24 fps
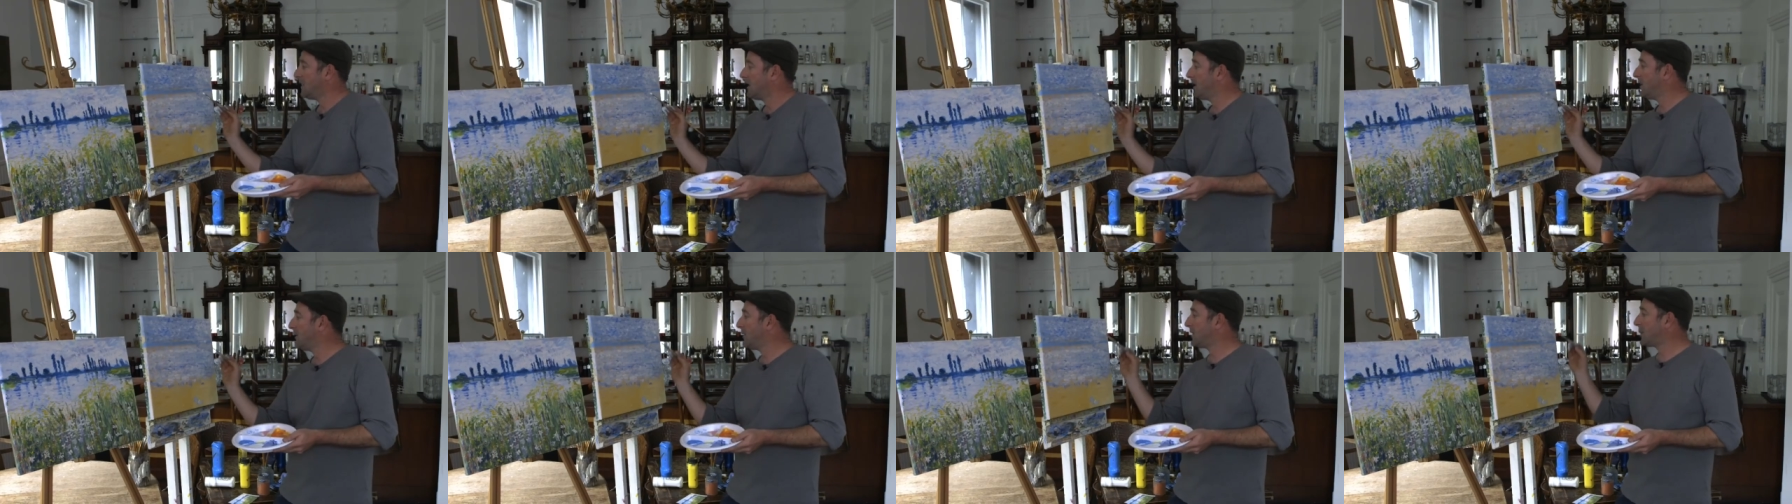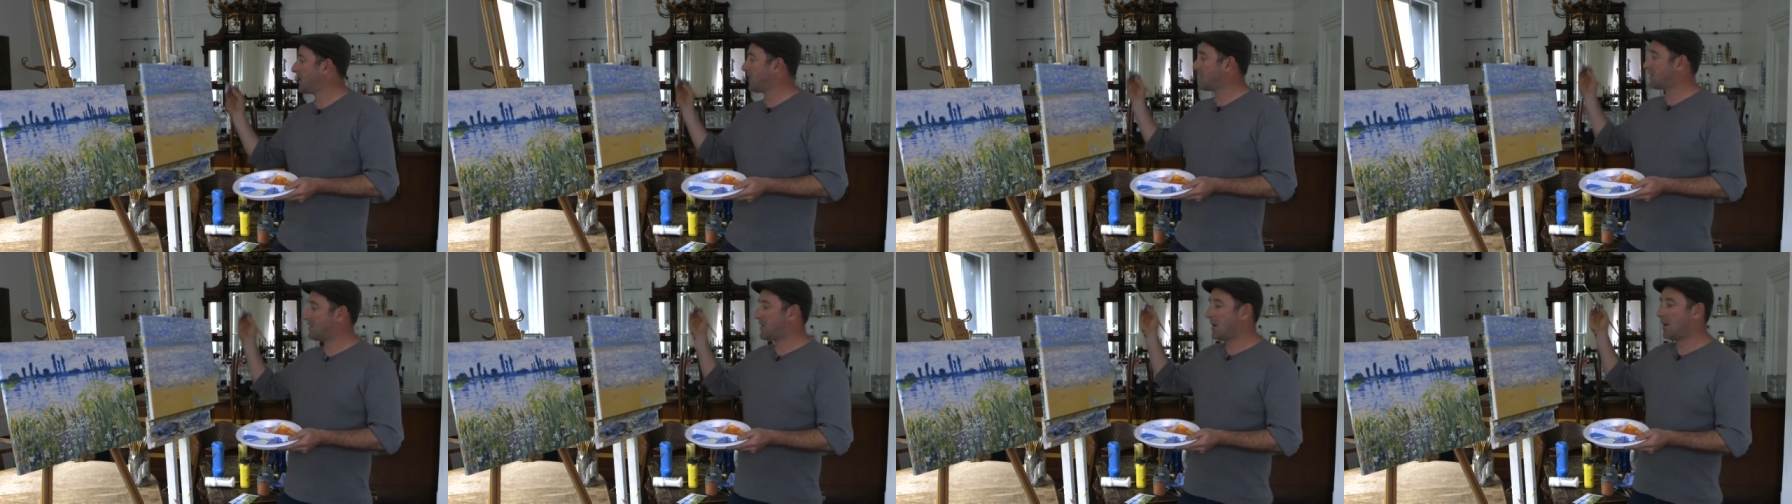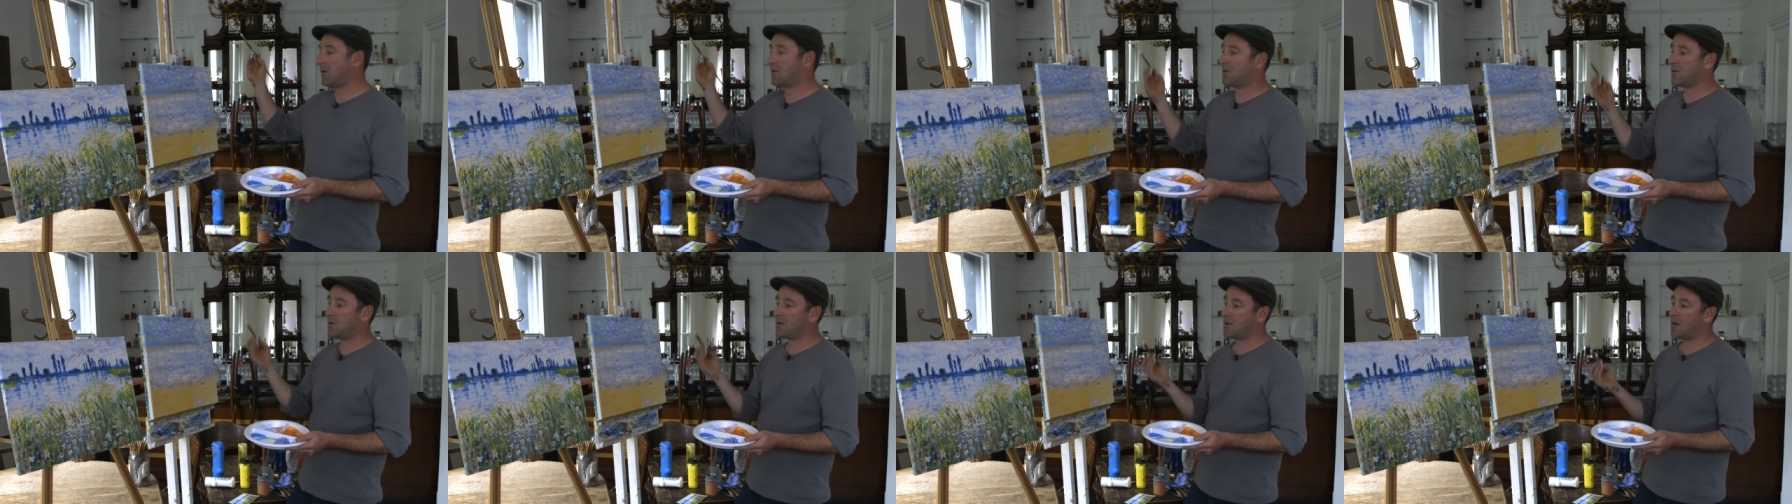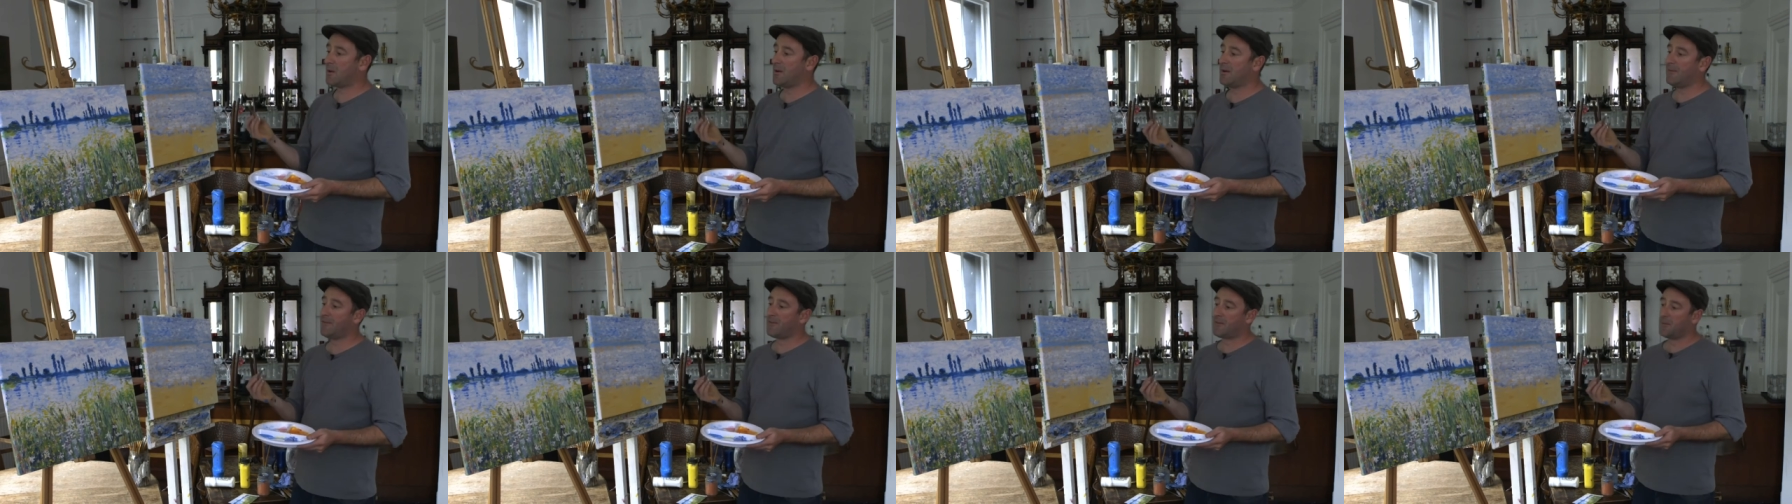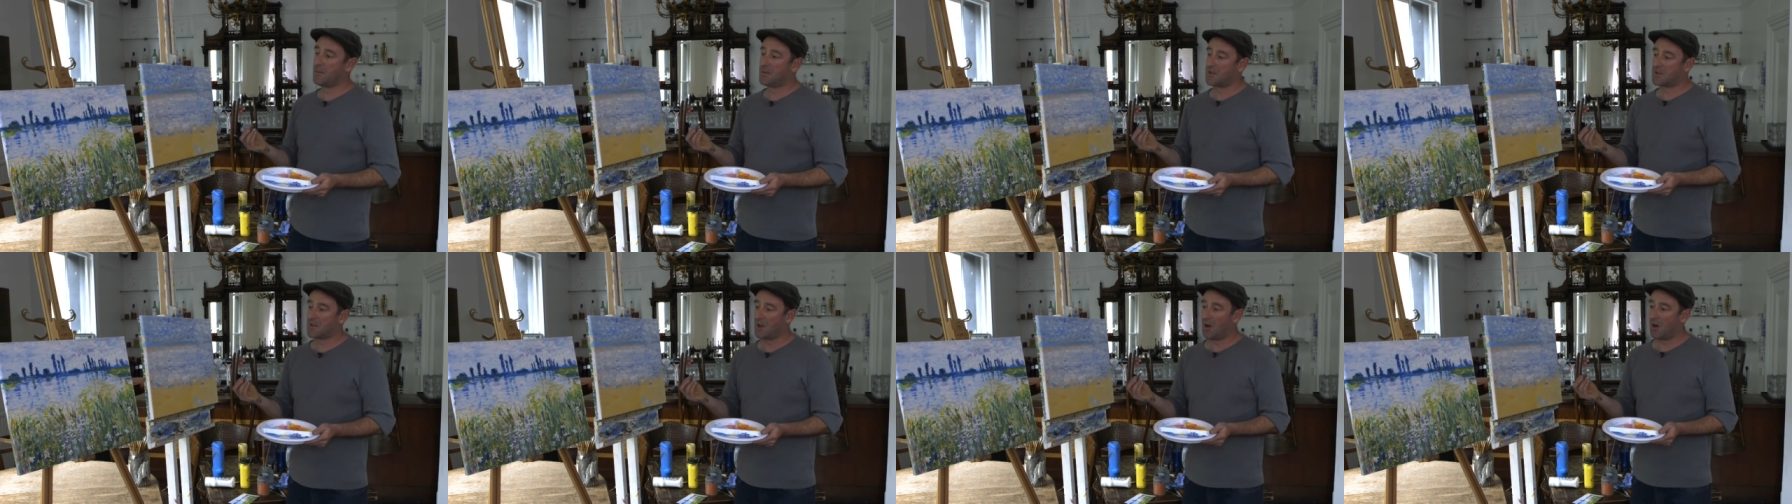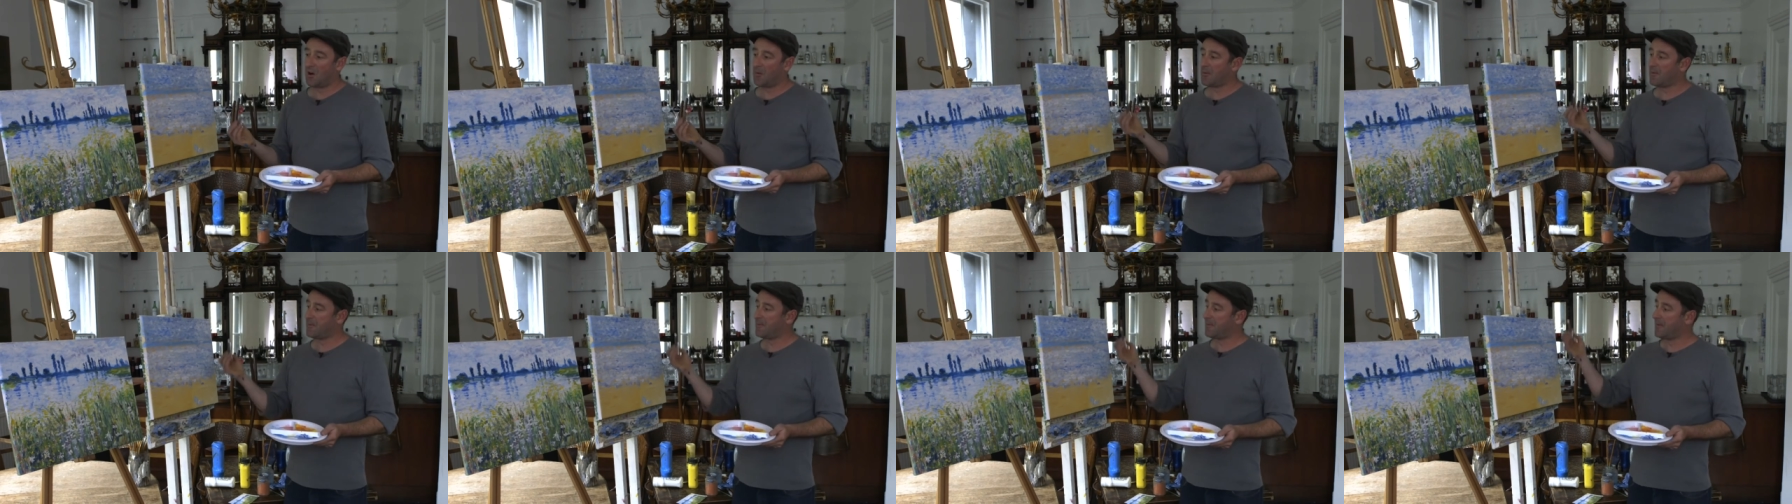Here we go. So we'll go in from the
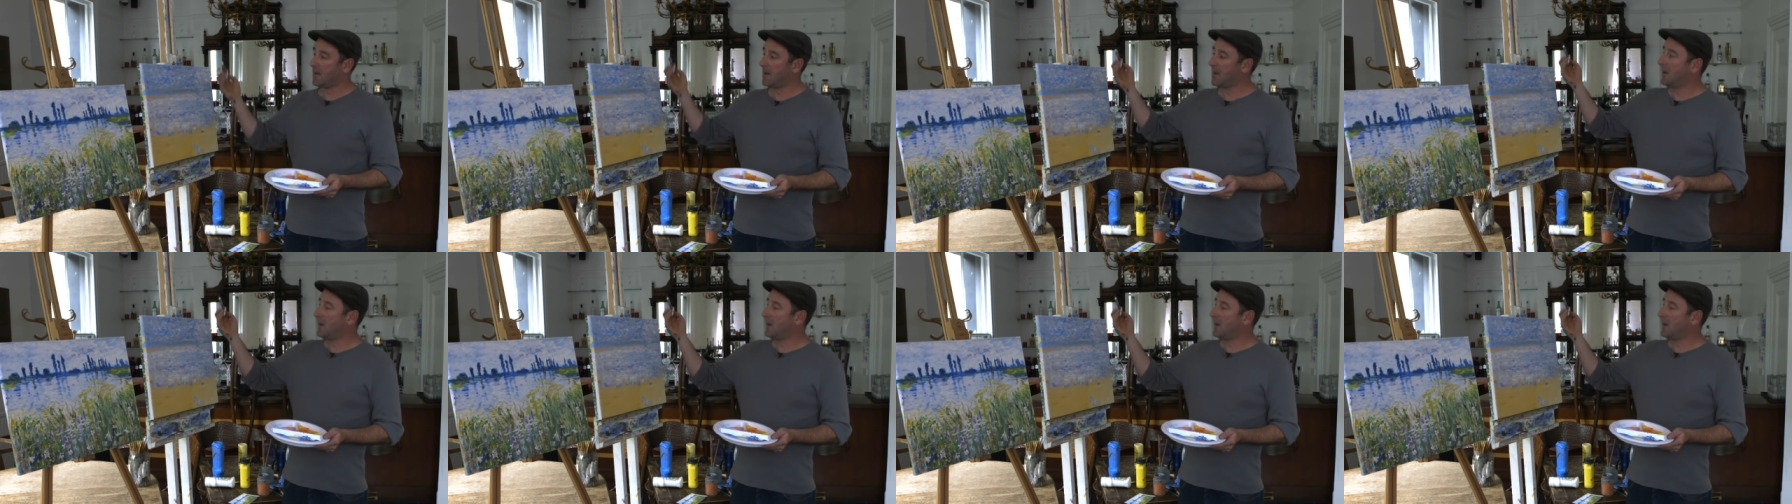top.